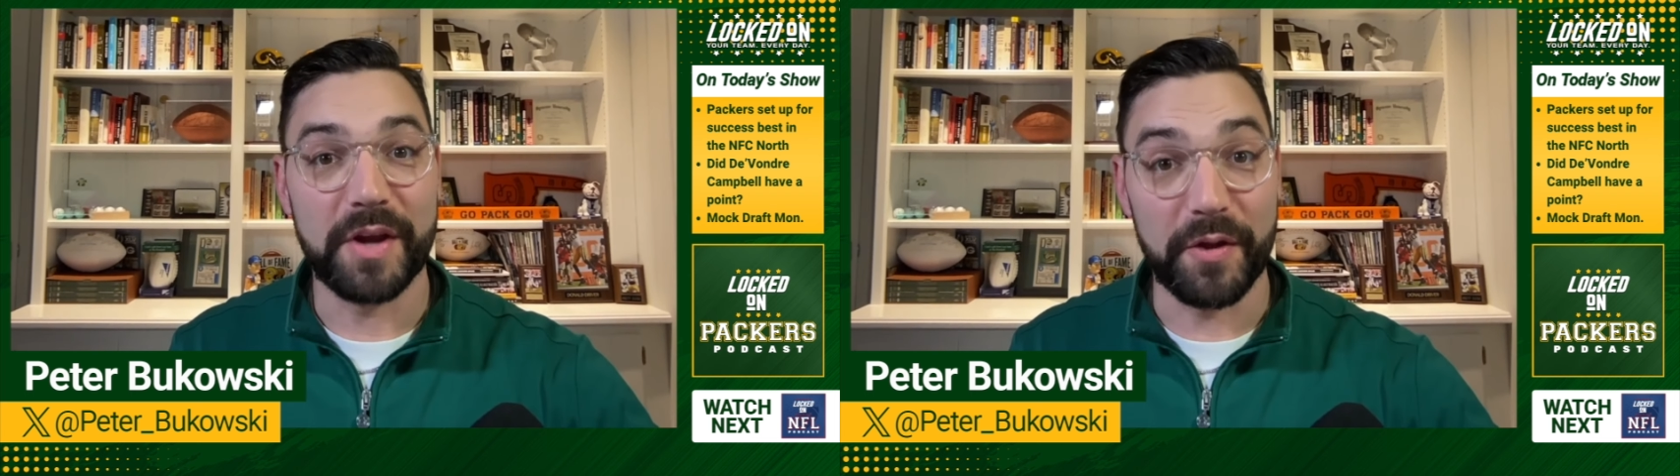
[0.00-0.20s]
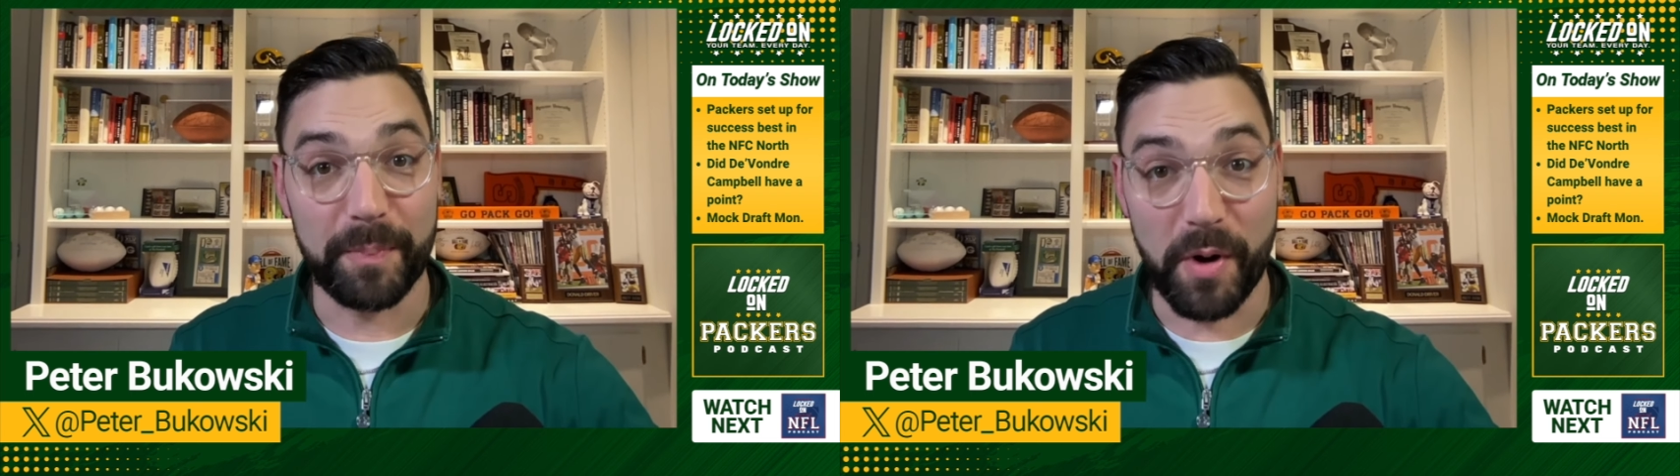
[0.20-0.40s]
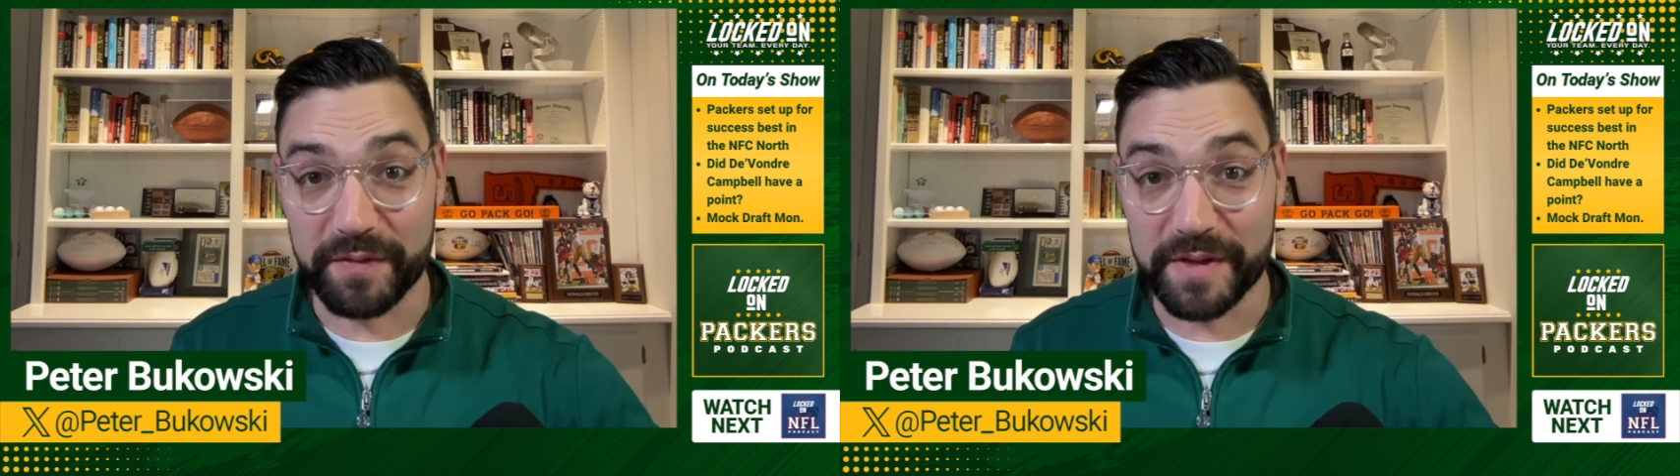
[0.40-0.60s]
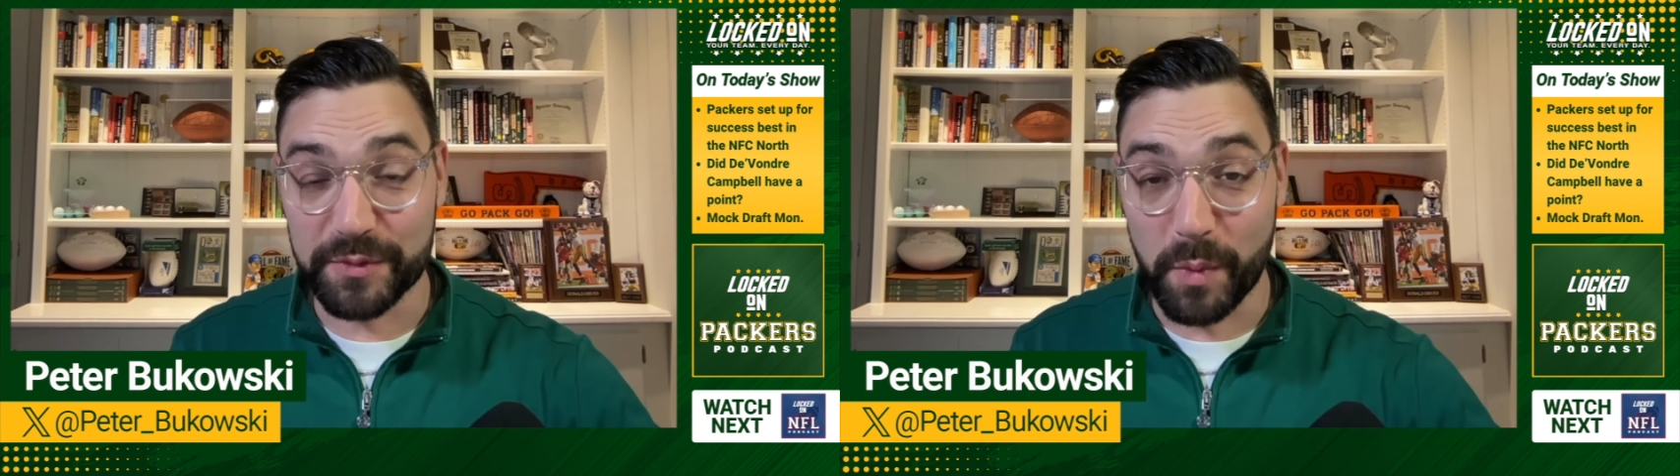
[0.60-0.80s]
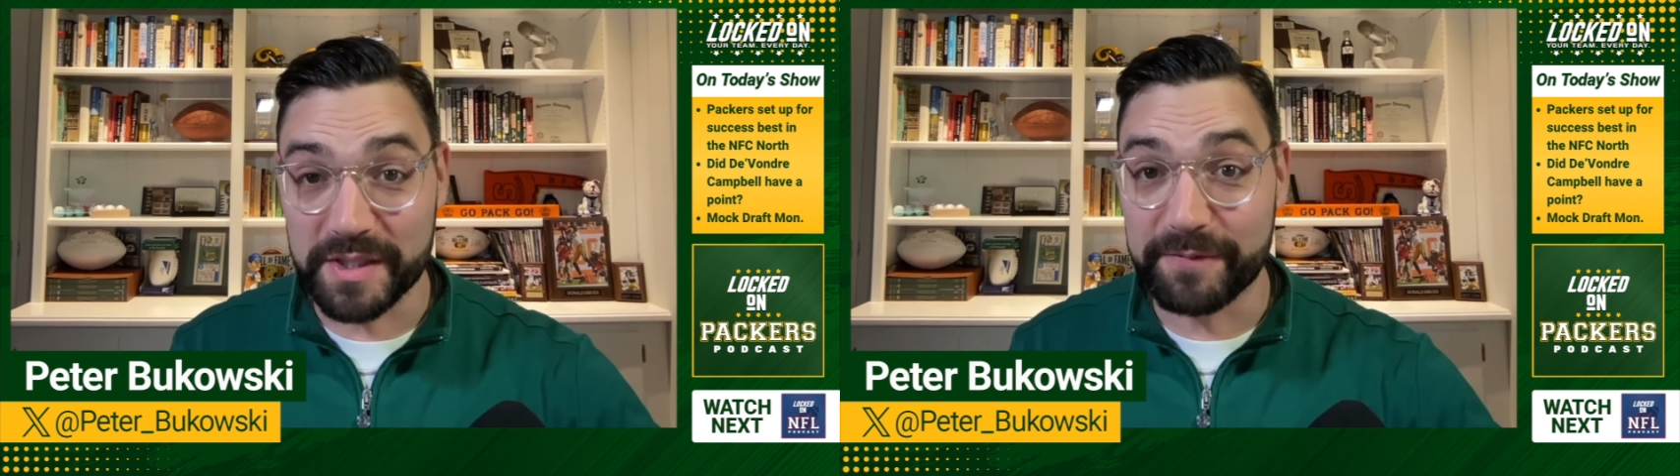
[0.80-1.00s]
other part of this
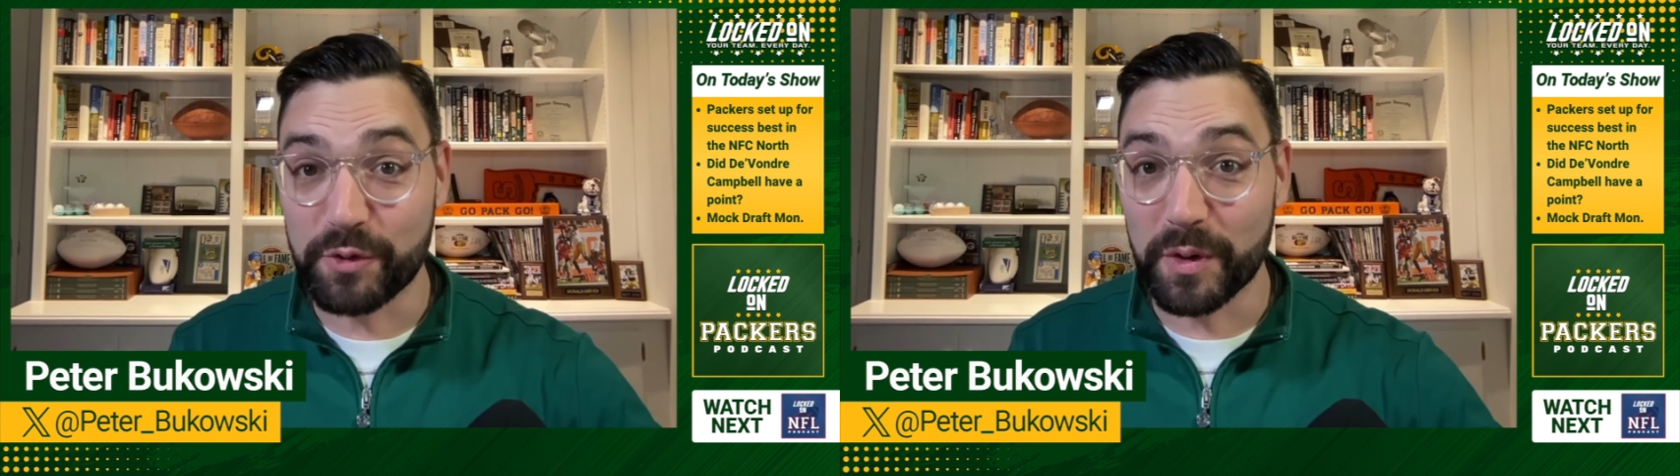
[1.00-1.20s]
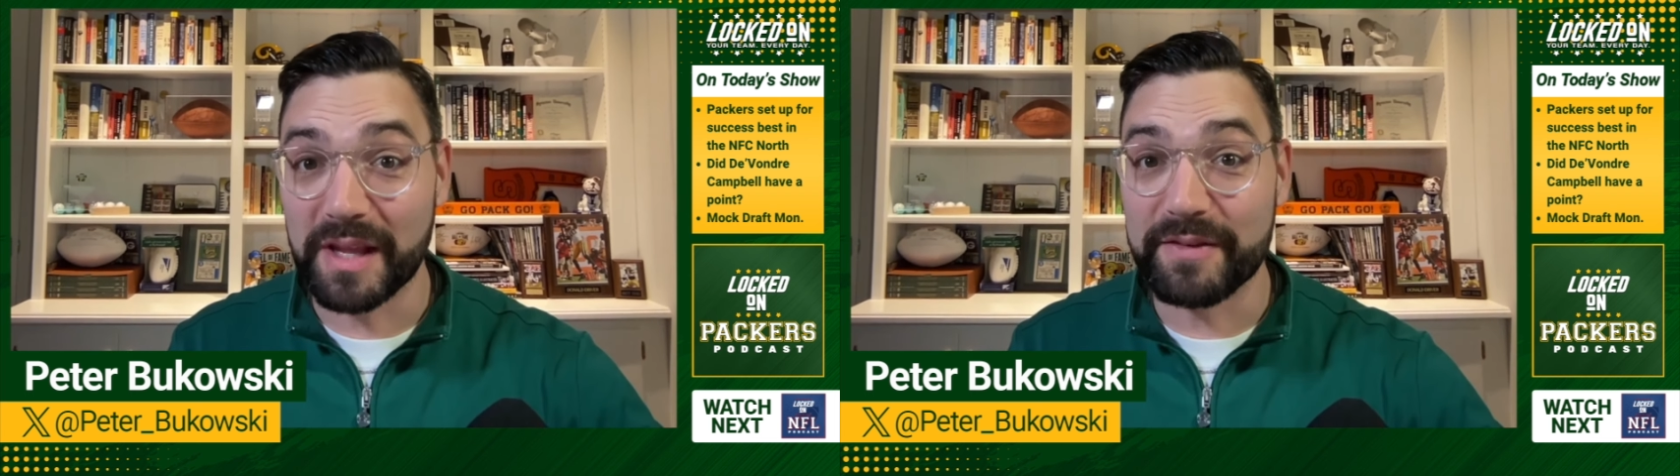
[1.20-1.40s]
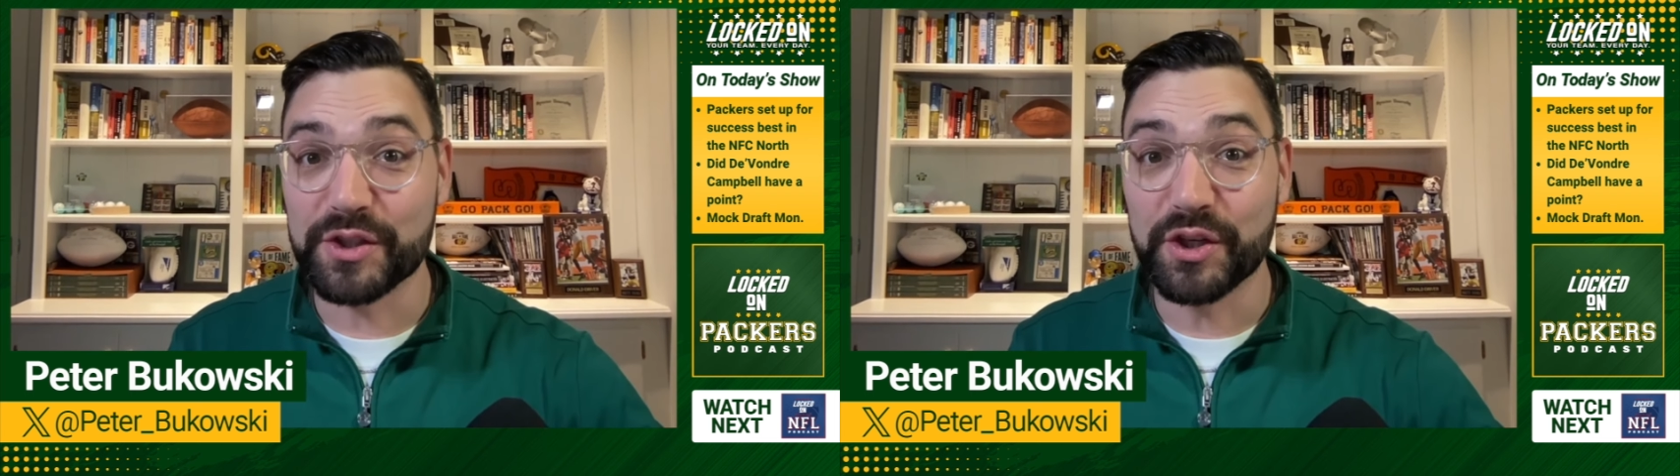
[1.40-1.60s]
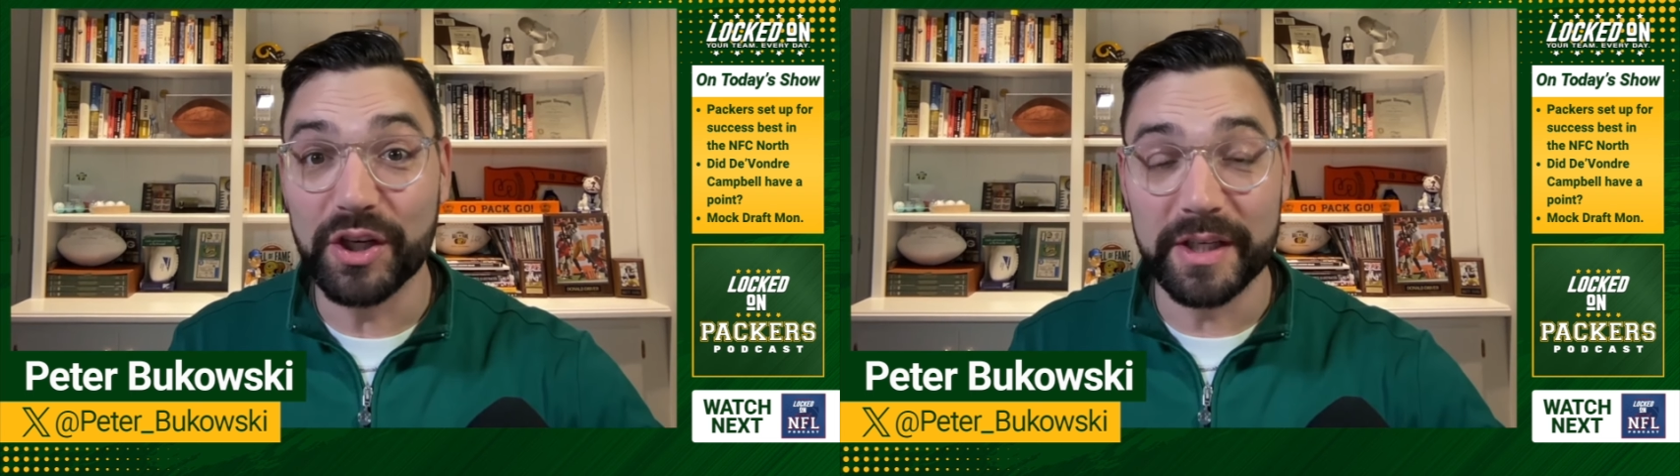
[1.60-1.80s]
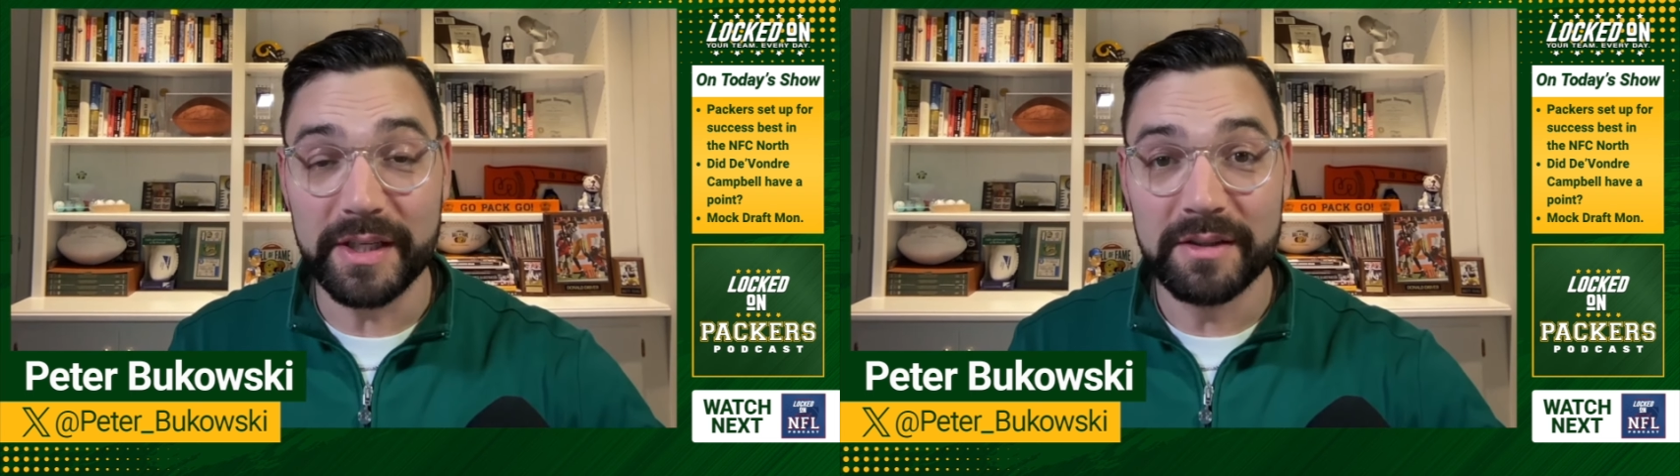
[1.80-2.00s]
was if Jordan Love is
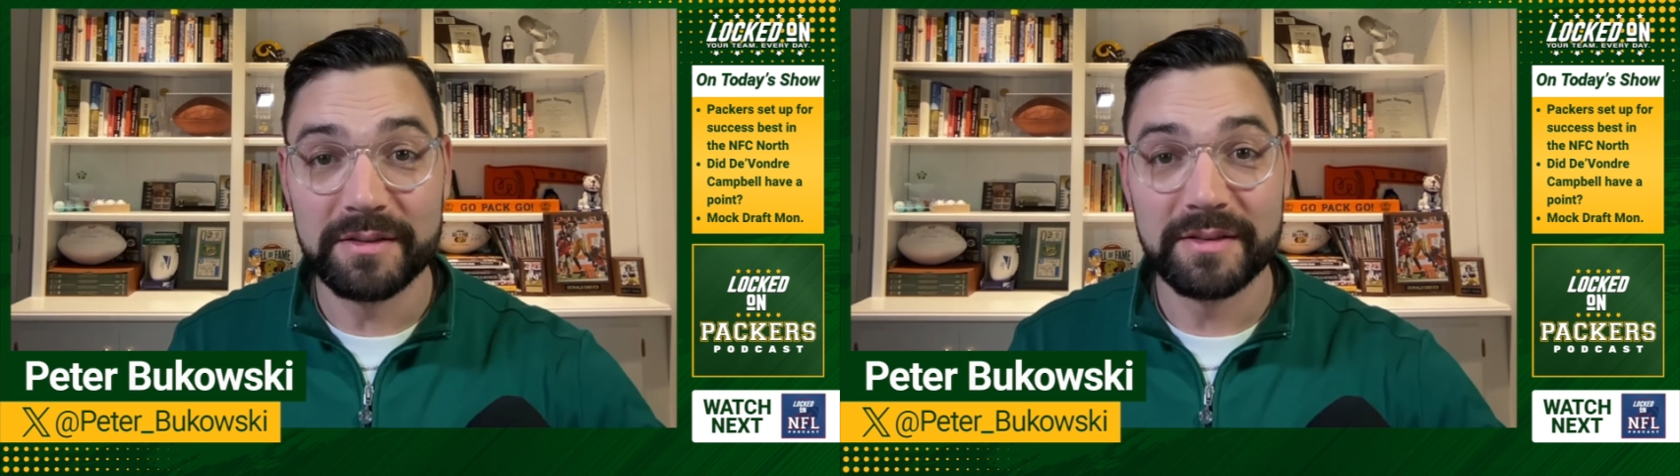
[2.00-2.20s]
good,